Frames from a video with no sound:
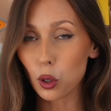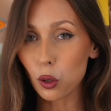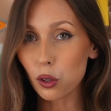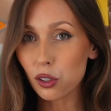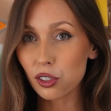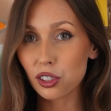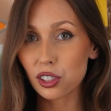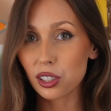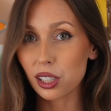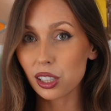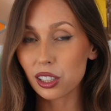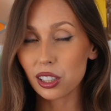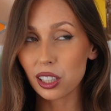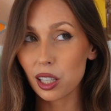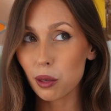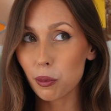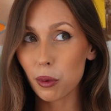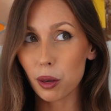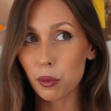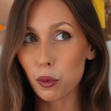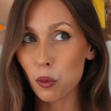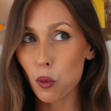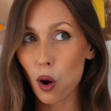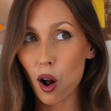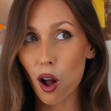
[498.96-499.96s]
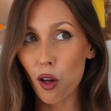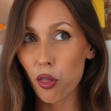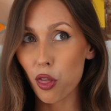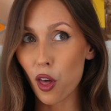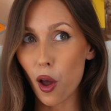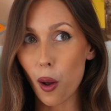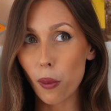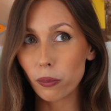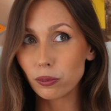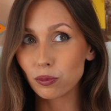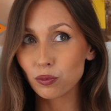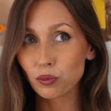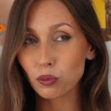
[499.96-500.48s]
Honestly, I think it might be worth
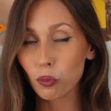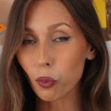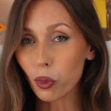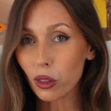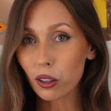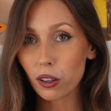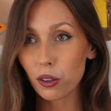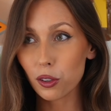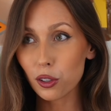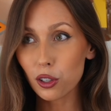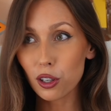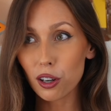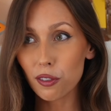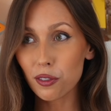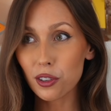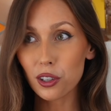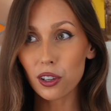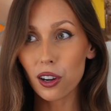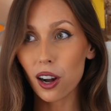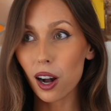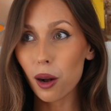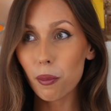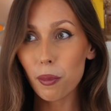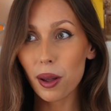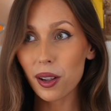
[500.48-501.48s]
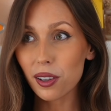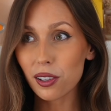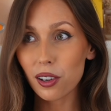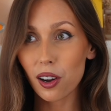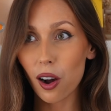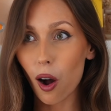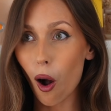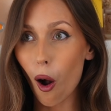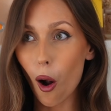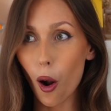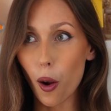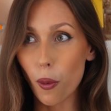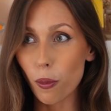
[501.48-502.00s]
it. You know, if you can't make it
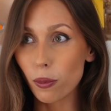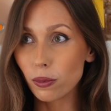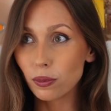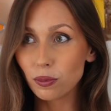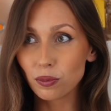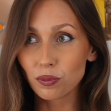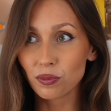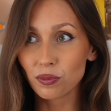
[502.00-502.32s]
at home,